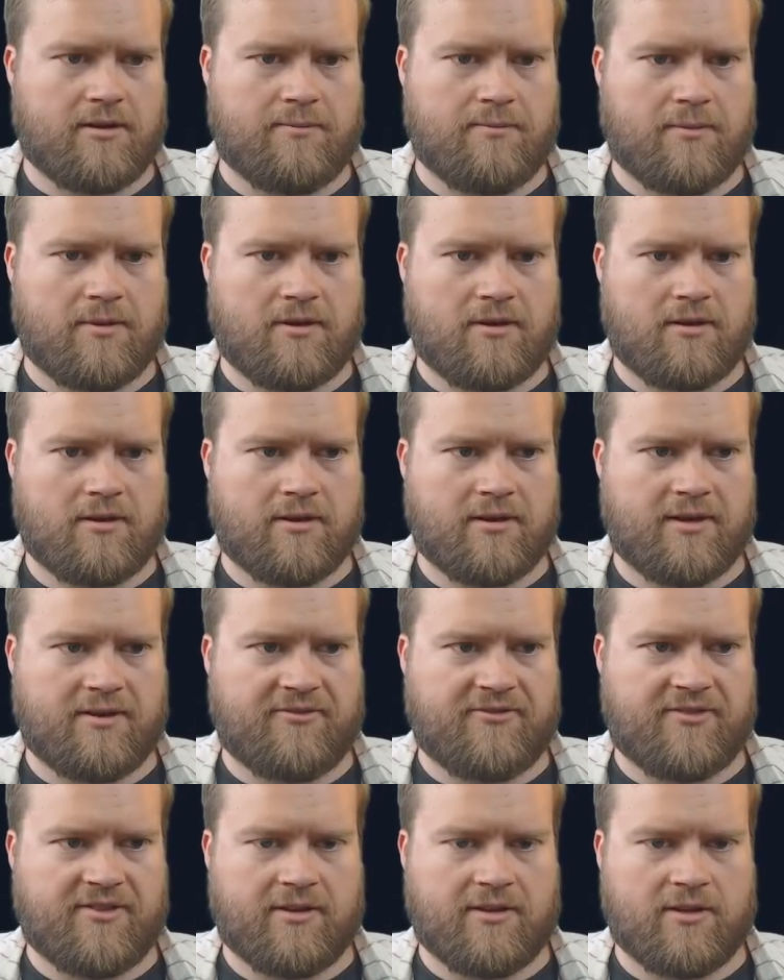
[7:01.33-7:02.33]
rm
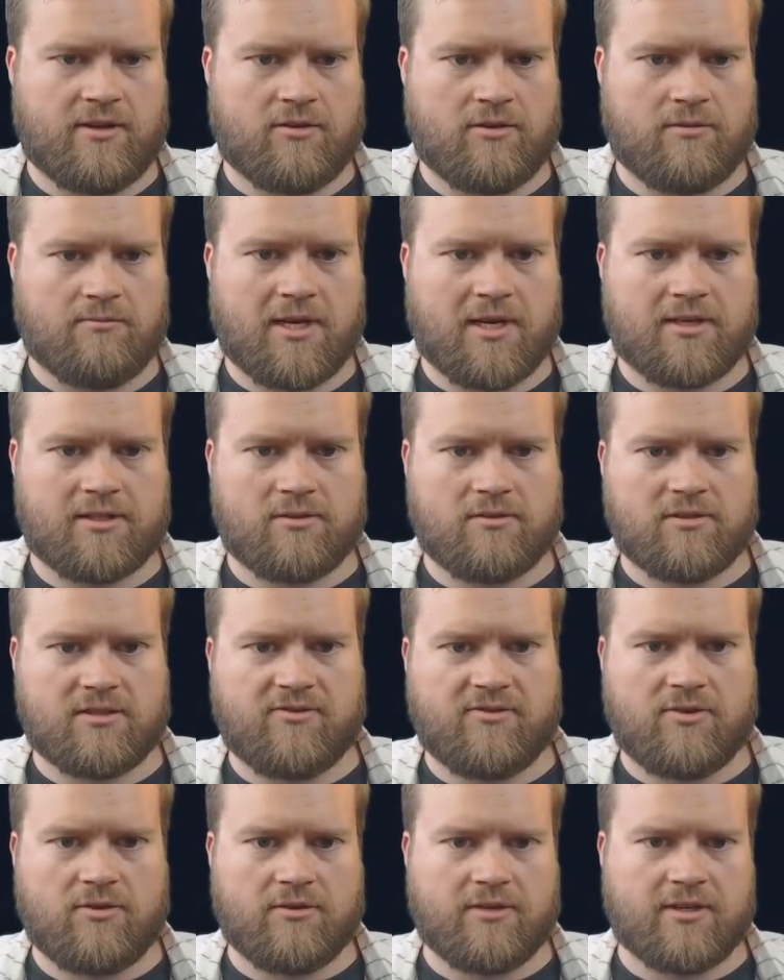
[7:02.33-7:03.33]
rf the node modules
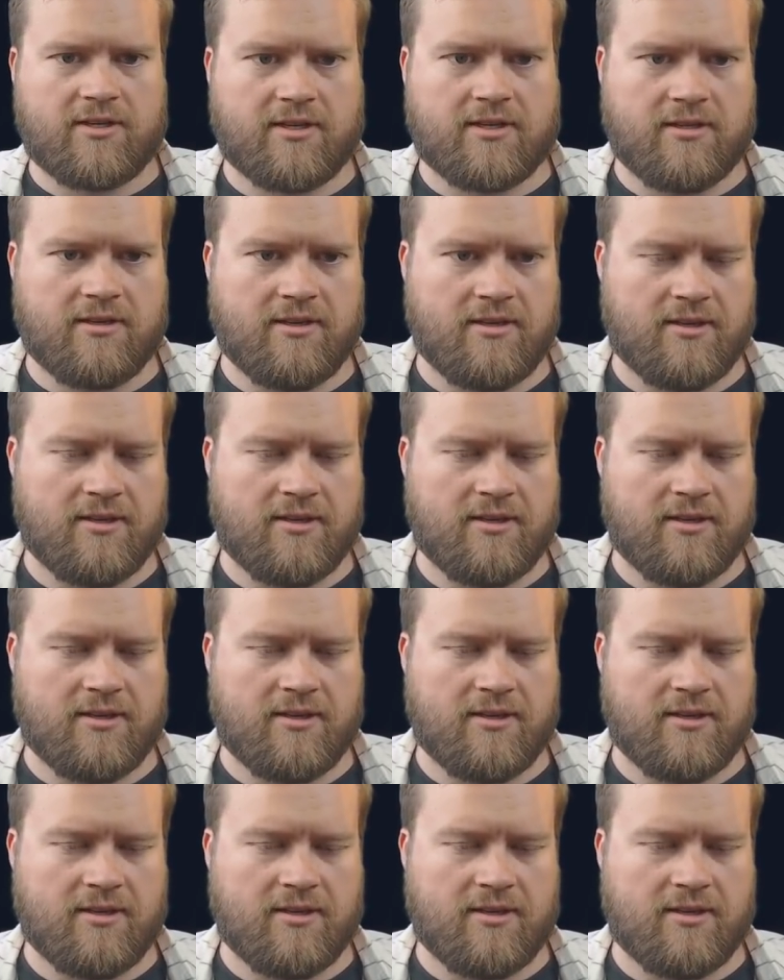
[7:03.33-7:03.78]
folder,